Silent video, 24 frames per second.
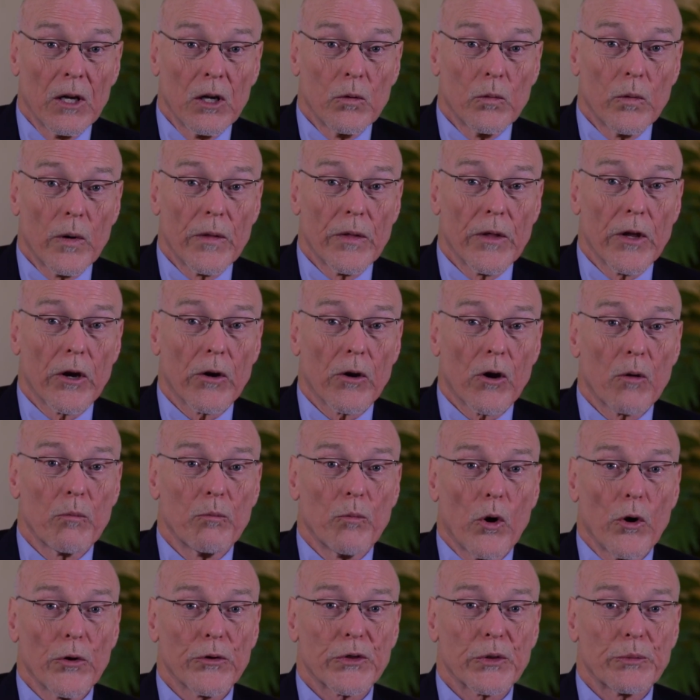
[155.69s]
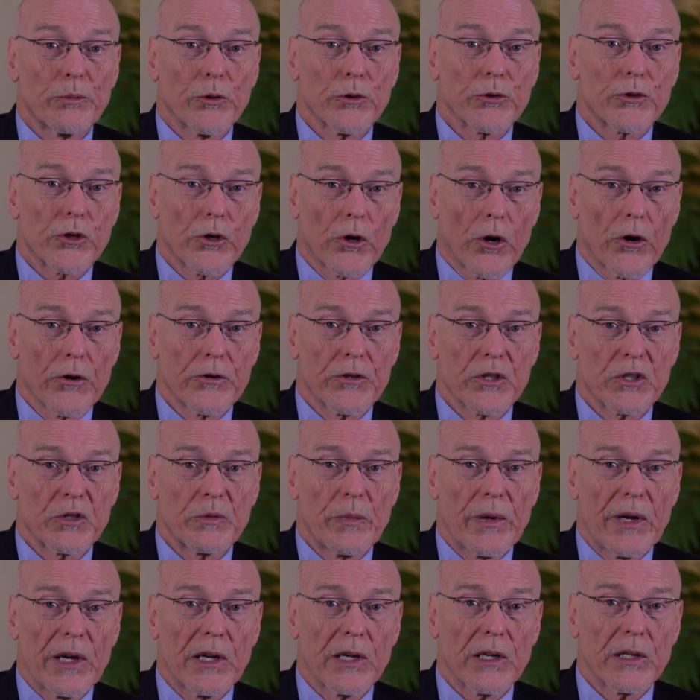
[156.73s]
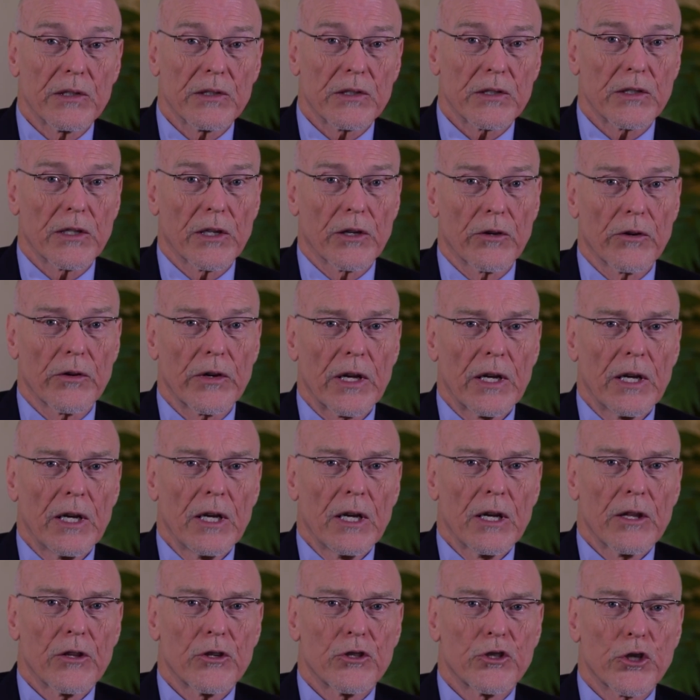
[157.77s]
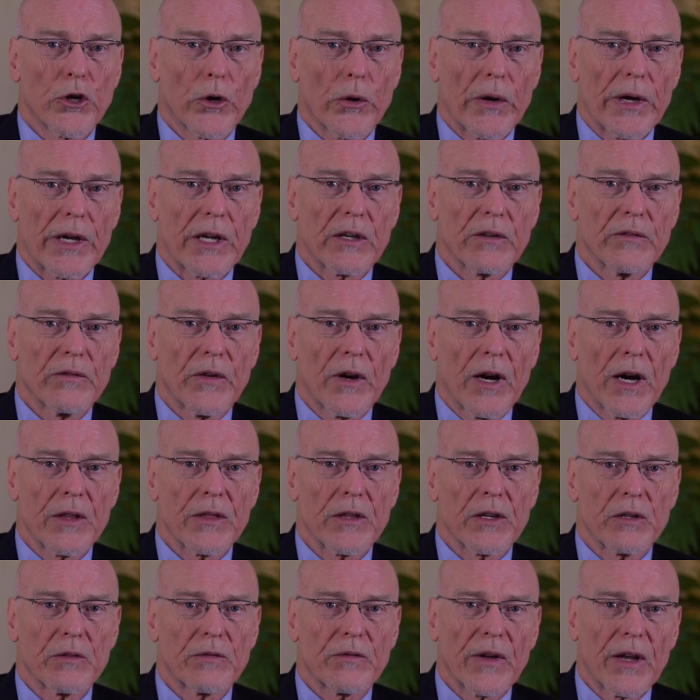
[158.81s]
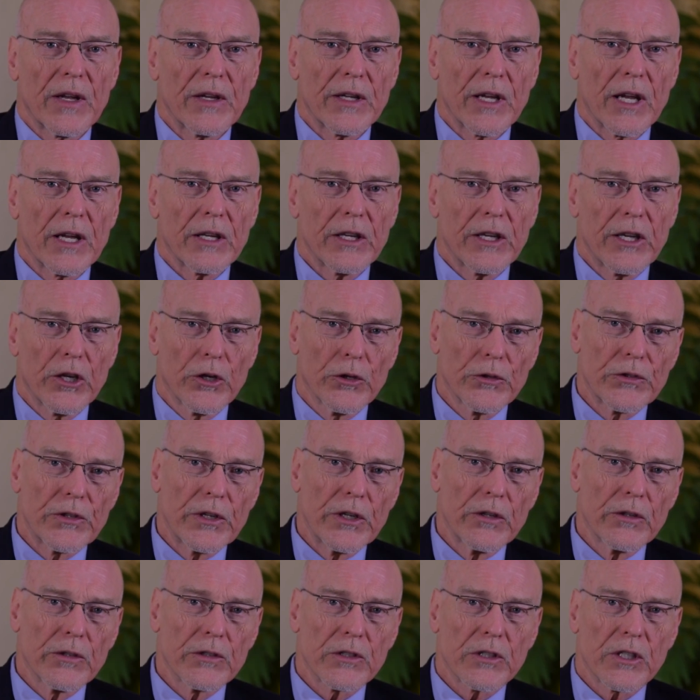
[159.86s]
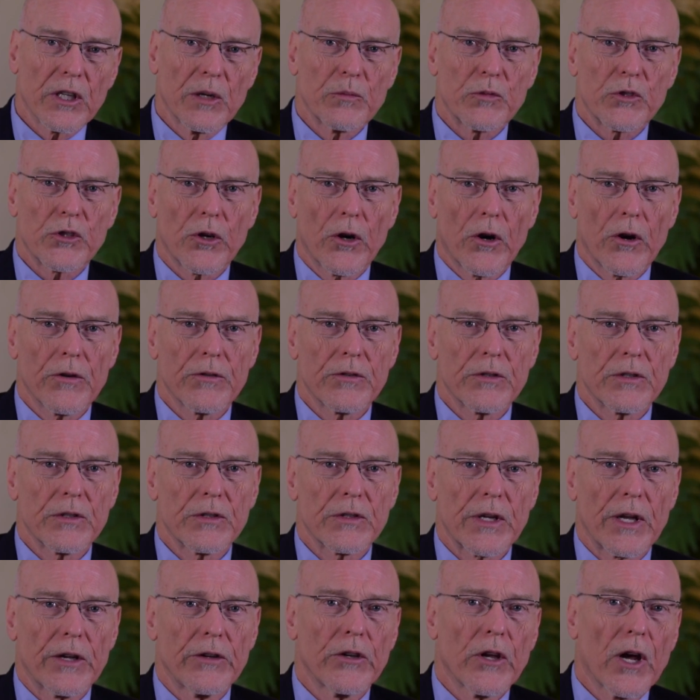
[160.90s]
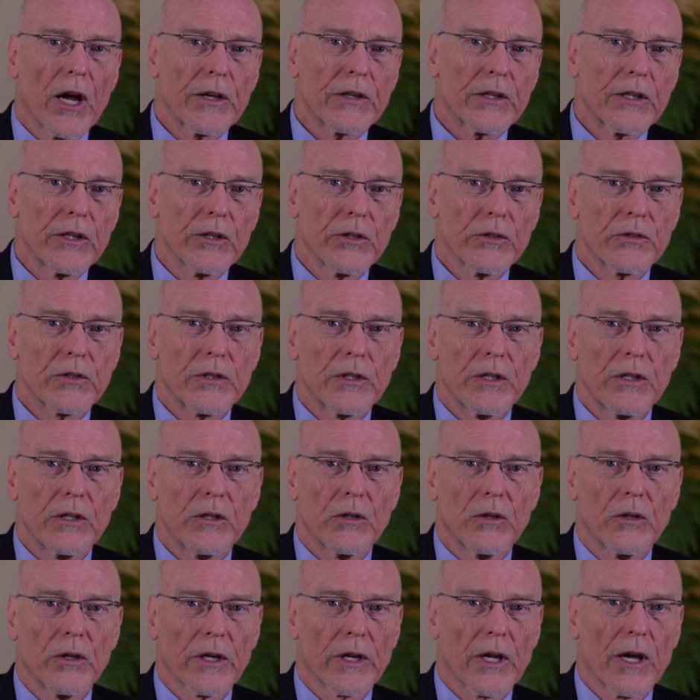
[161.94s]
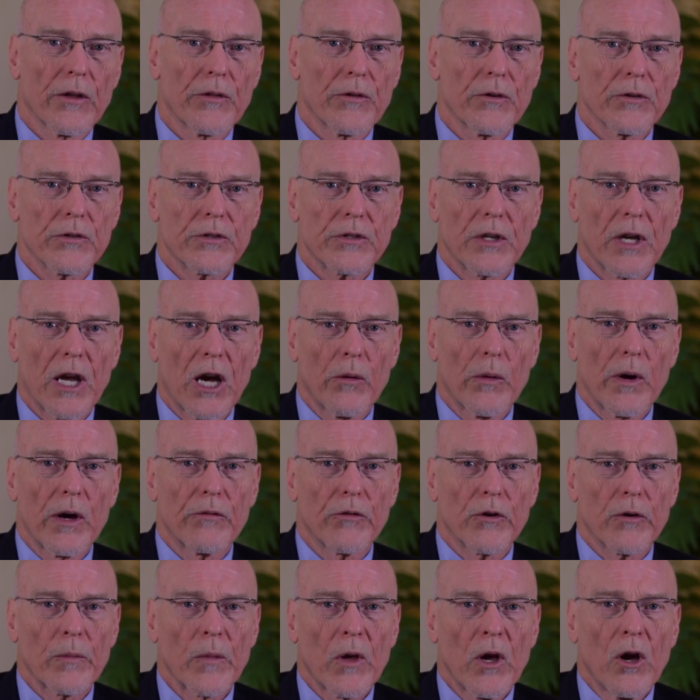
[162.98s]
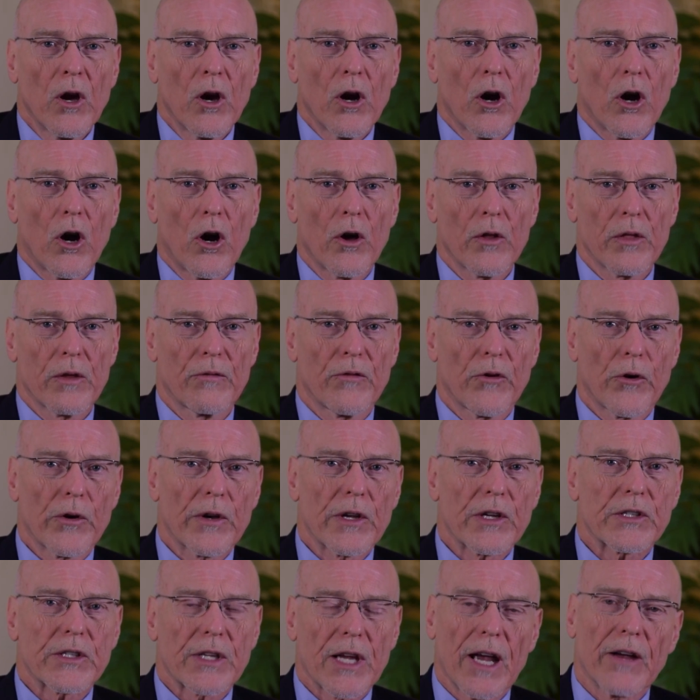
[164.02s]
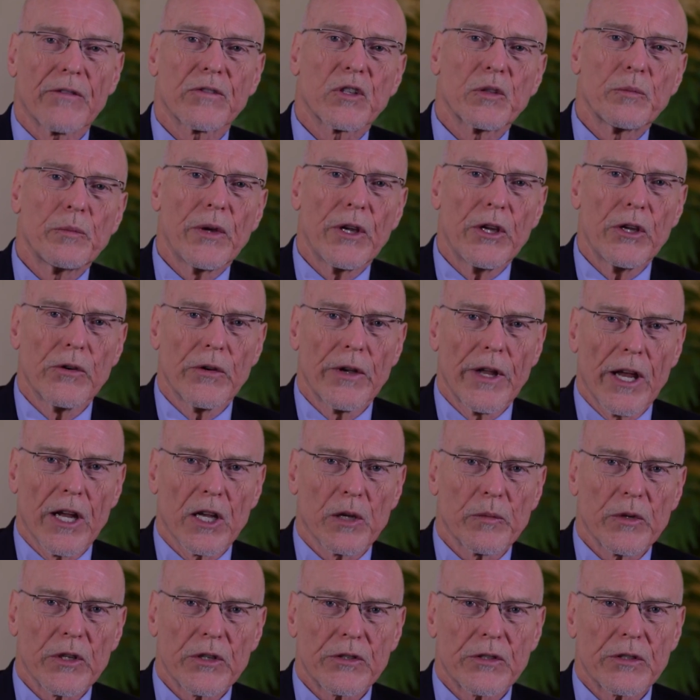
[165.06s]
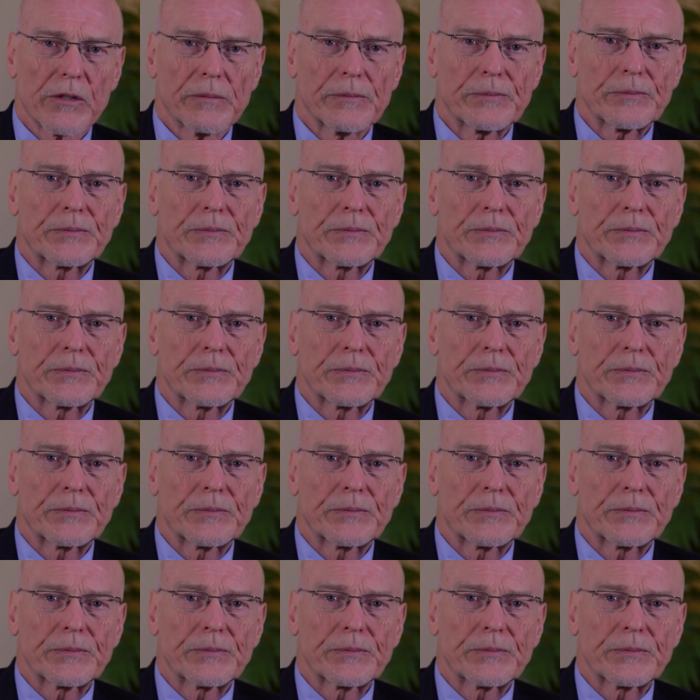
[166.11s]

When there are multiple charges being considered, the jury can find the defendant guilty on some charges and not guilty on others. However, all the verdicts have to be unanimous.